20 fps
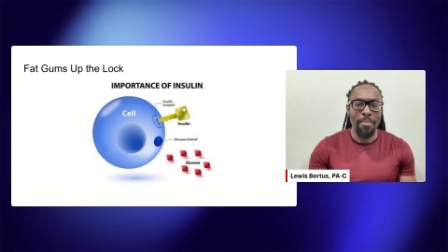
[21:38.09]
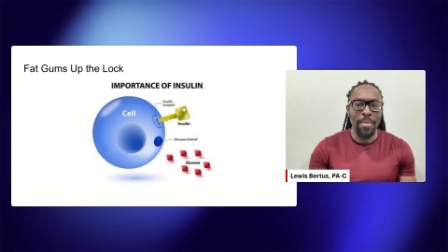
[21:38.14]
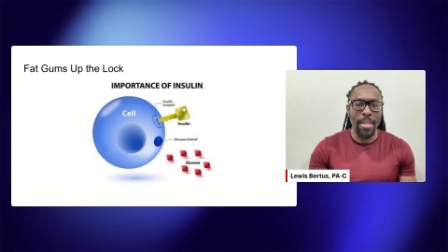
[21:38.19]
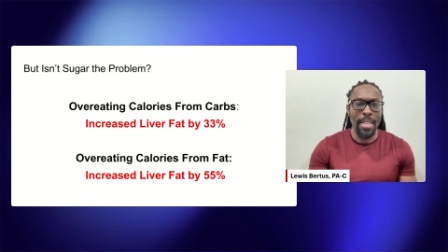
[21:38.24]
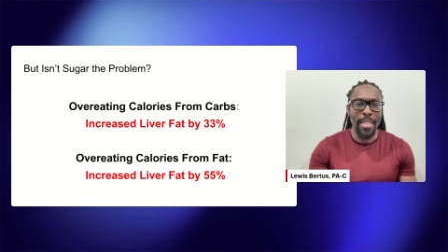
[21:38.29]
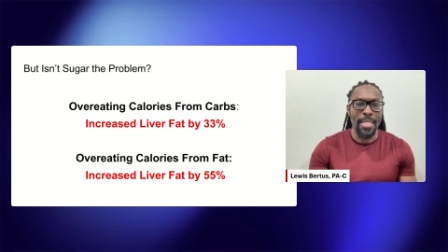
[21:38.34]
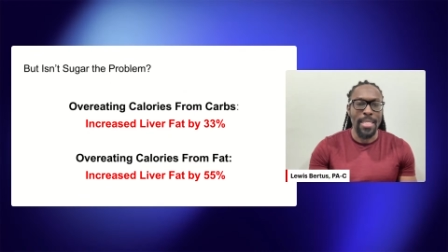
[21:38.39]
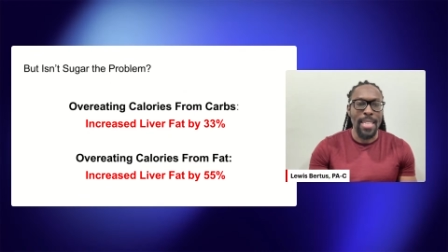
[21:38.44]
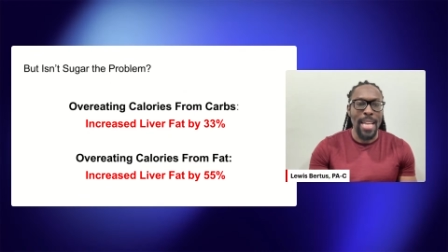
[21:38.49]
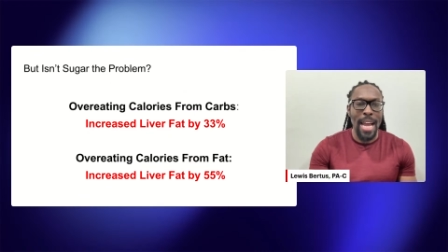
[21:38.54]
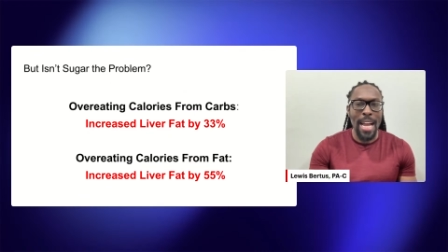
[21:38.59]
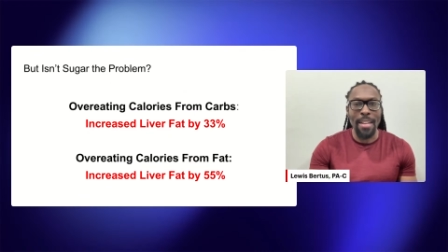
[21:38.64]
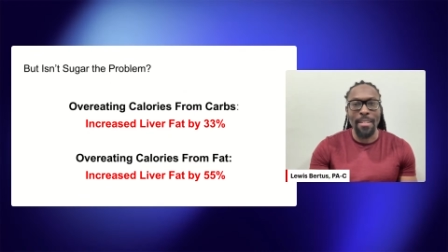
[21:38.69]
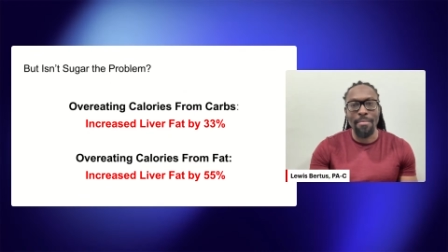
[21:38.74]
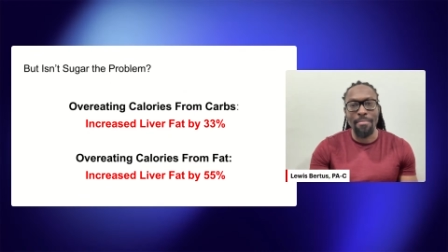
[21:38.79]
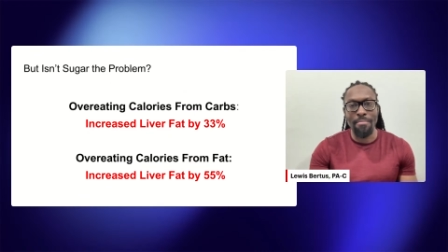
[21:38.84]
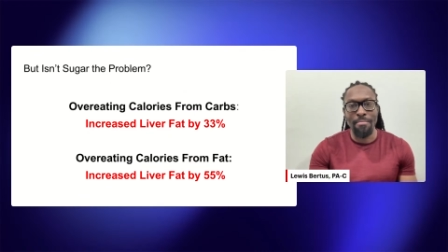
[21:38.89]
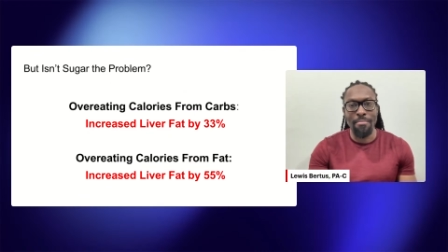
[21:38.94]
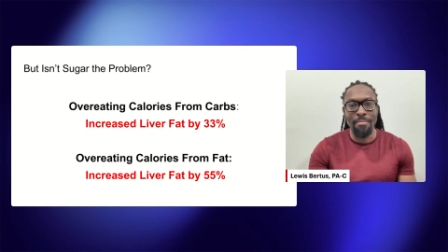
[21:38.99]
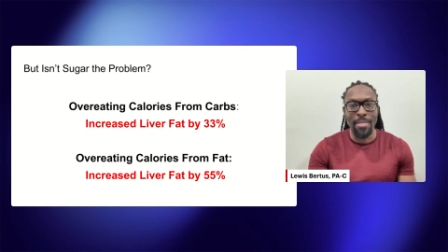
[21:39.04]
it's
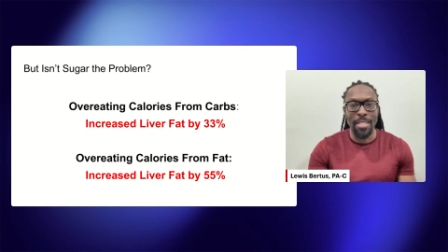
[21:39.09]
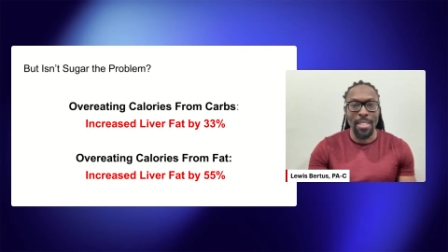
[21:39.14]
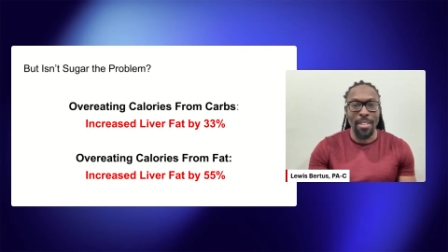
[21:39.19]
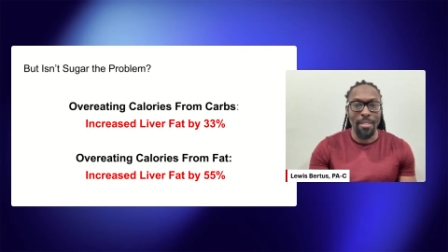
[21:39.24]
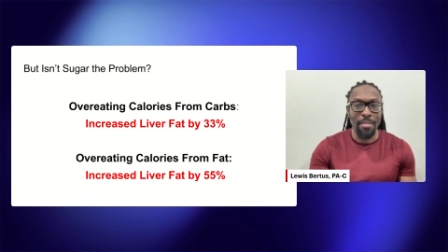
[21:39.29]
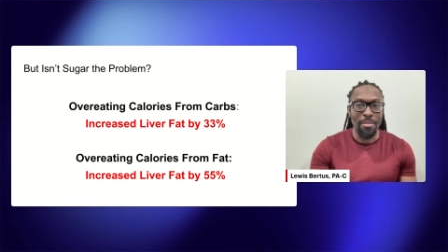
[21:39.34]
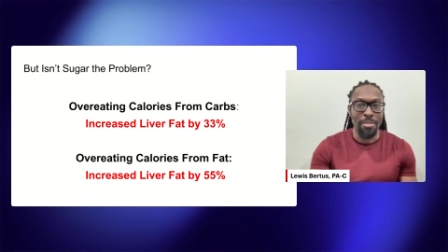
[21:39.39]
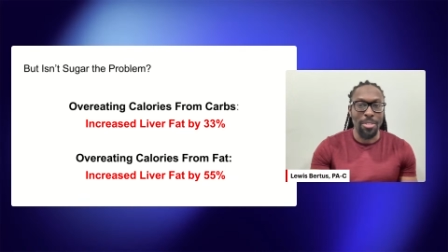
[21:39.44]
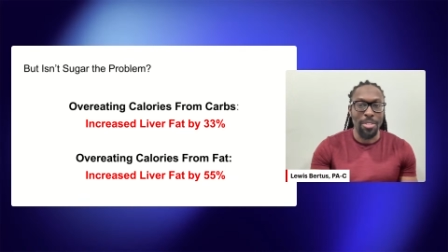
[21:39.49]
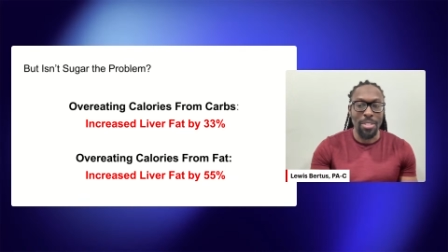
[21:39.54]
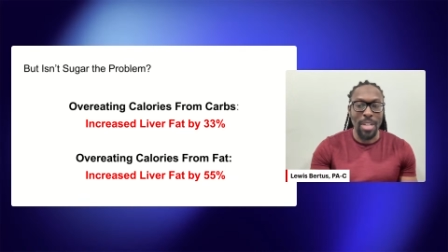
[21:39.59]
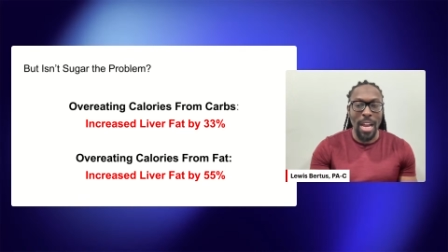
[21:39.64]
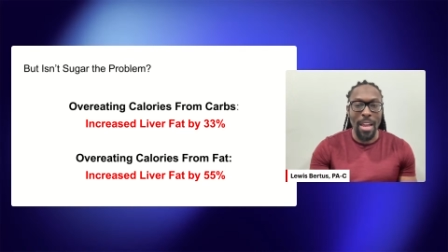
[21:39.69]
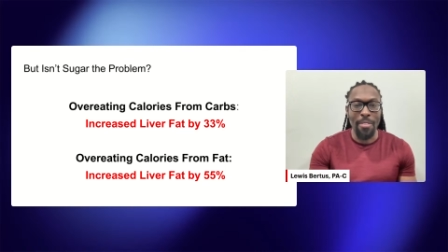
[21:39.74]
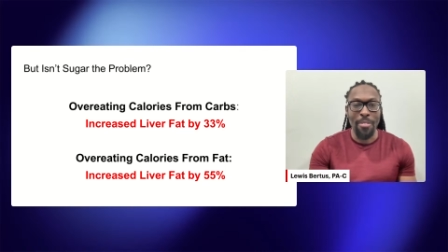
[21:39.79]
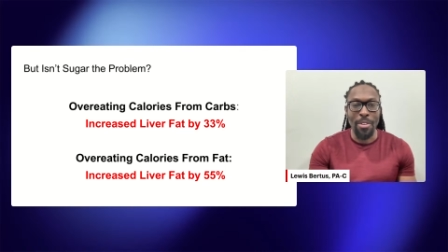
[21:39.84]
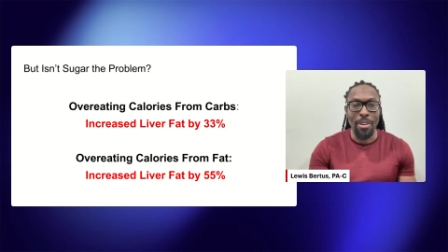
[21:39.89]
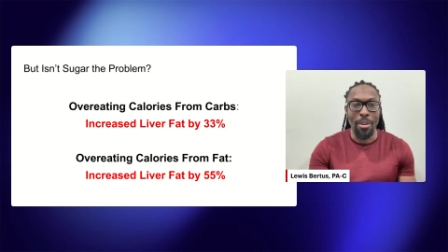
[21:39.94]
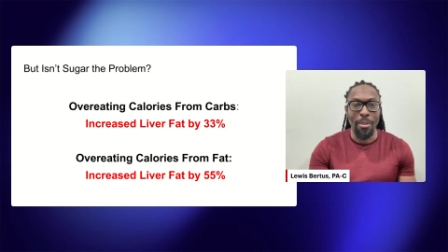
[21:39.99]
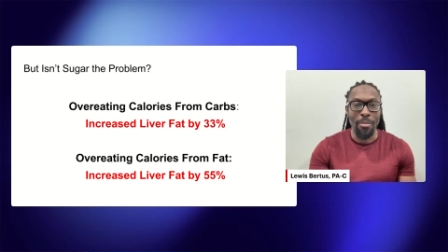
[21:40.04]
not,
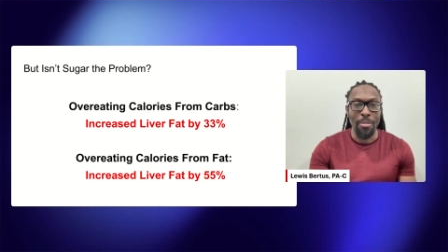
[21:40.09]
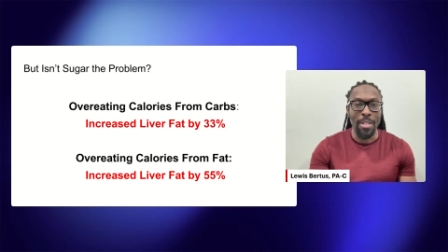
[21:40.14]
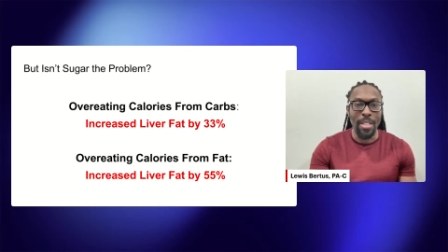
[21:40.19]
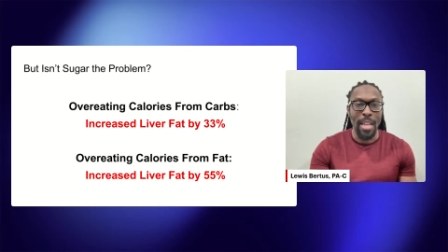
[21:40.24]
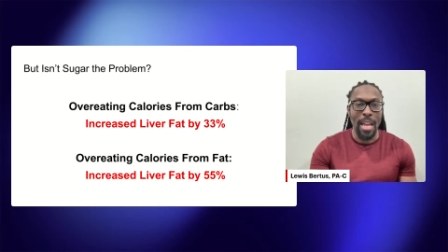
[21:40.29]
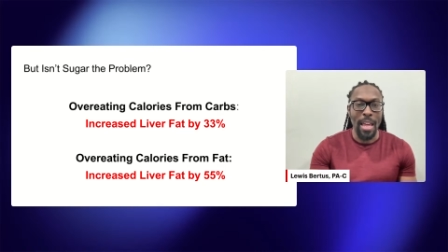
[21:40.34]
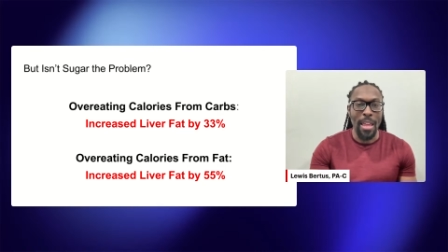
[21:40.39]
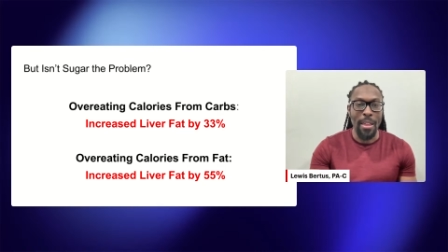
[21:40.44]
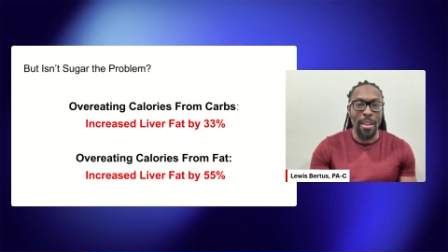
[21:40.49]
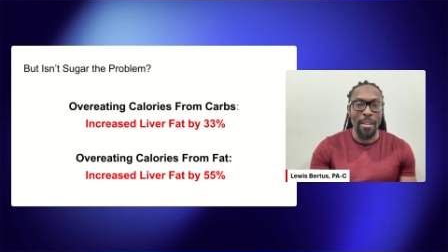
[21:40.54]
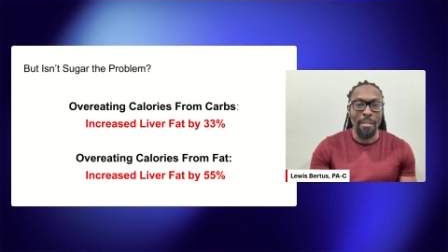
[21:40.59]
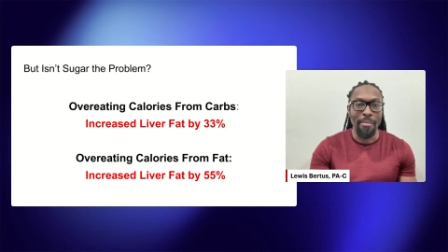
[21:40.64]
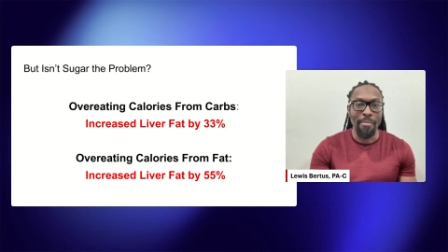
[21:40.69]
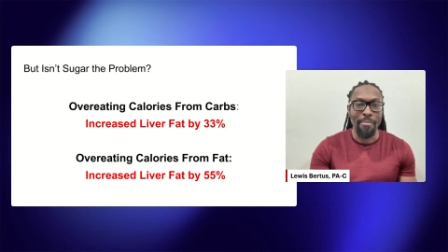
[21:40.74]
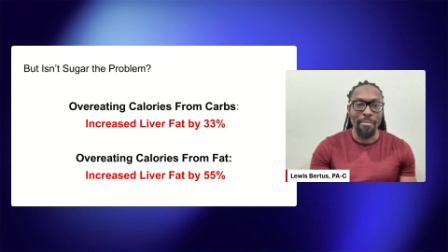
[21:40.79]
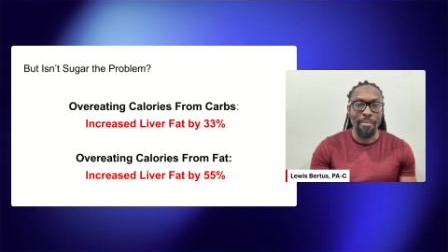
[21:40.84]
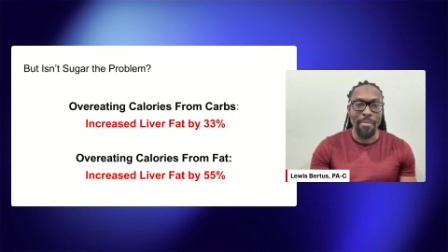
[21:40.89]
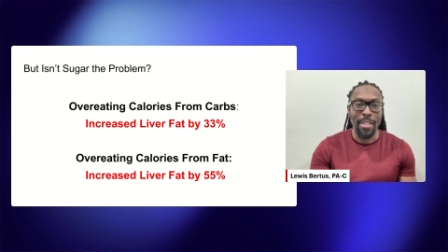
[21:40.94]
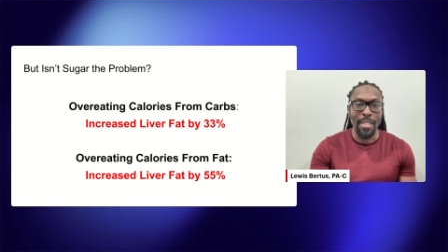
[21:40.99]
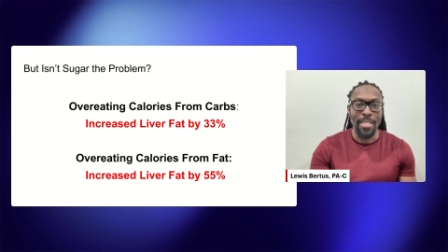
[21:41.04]

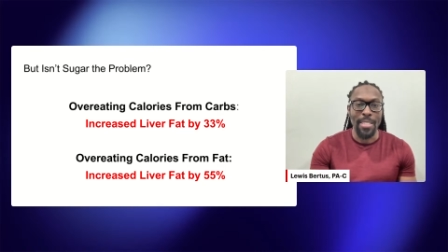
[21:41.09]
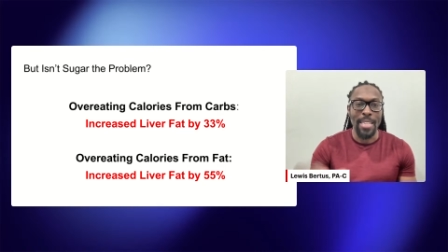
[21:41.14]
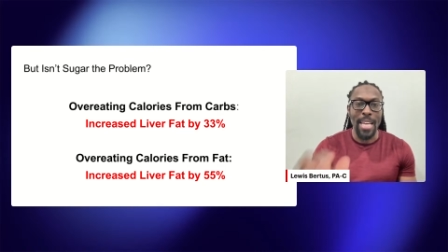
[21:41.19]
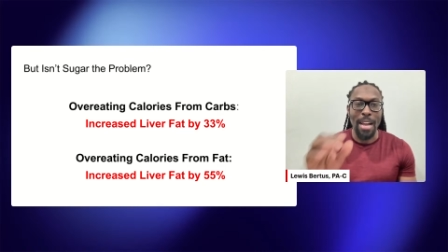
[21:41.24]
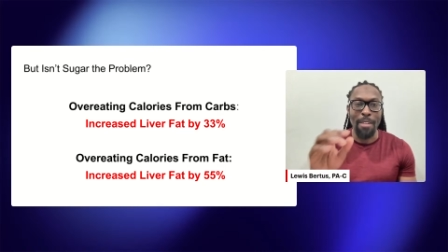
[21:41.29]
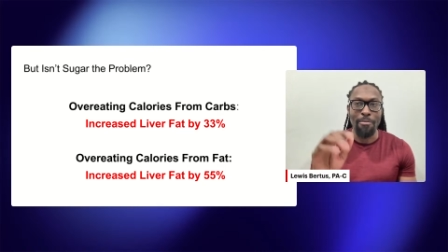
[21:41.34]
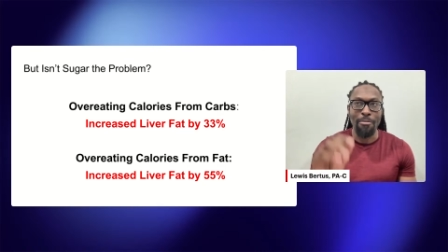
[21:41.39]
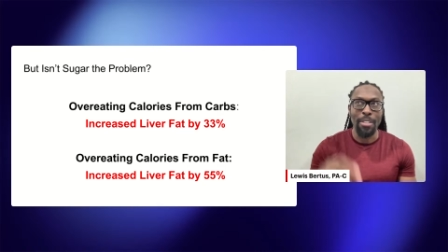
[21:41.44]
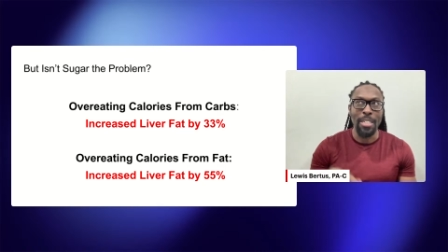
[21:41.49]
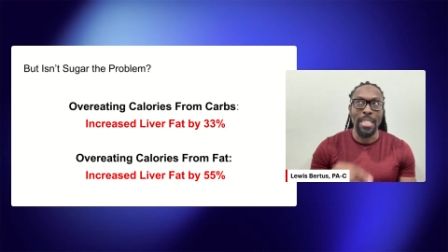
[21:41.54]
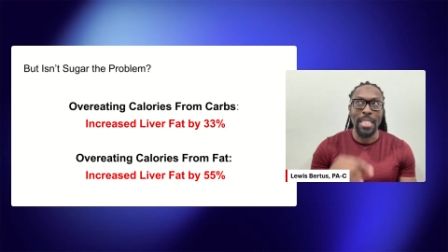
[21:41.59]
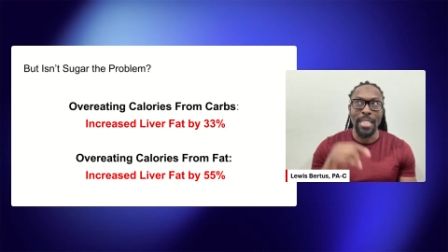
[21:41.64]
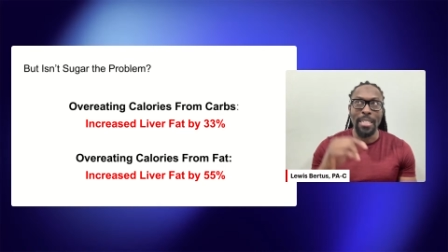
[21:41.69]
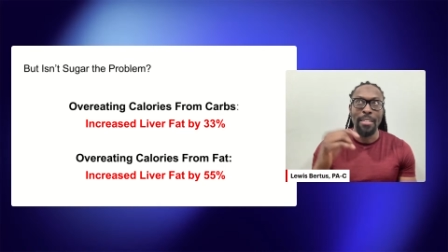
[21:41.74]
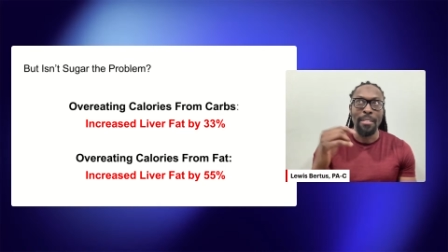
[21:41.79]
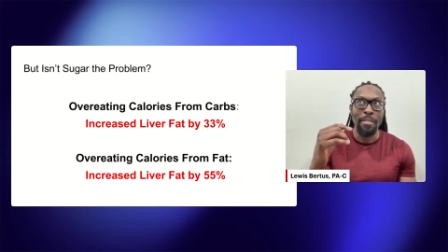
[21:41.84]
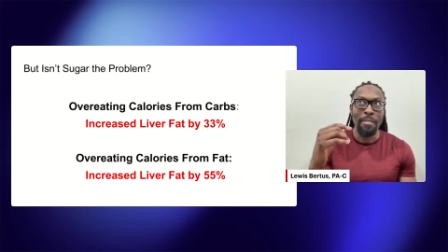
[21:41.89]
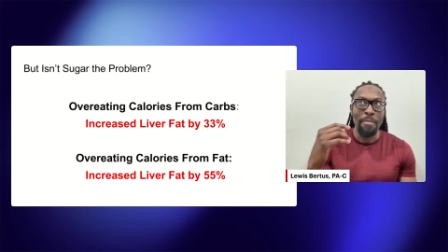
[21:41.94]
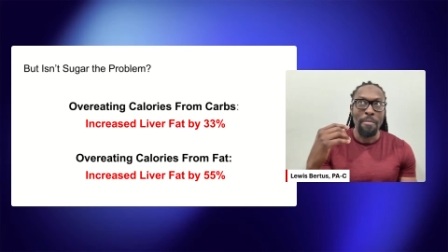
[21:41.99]
it's not really